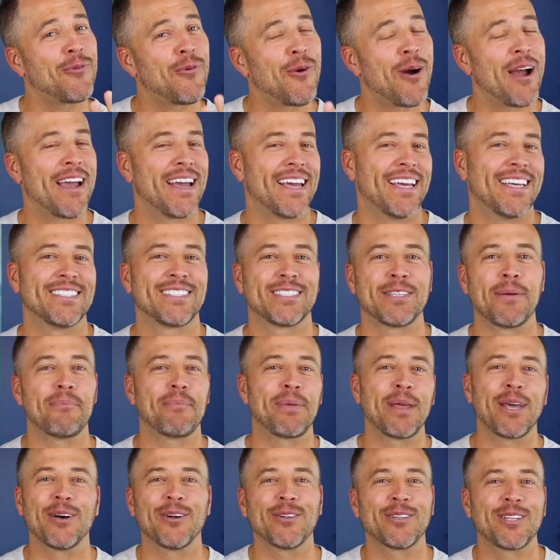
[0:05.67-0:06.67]
ways to
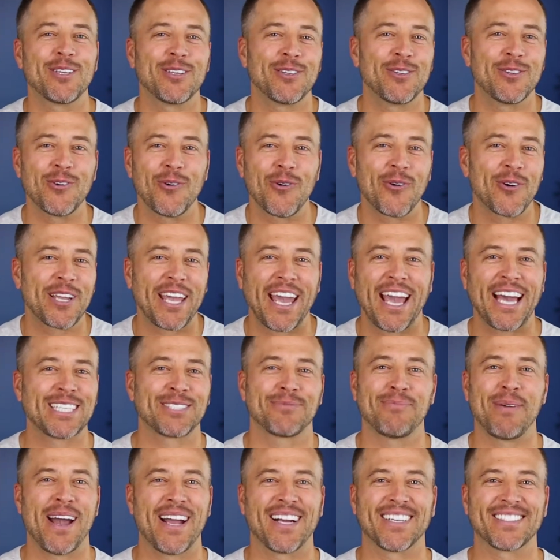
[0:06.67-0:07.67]
build your cash
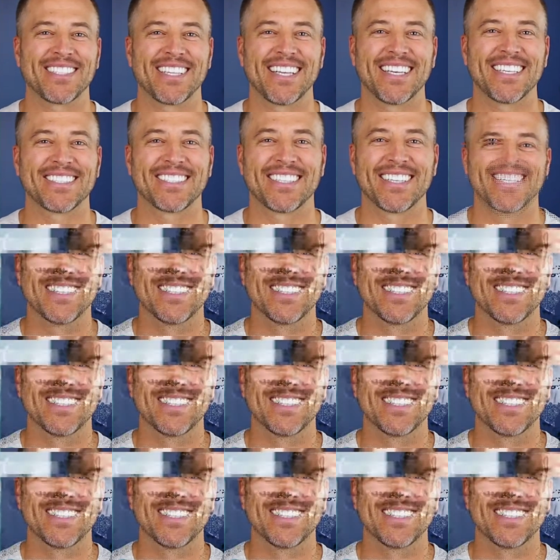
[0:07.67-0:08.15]
buyers list.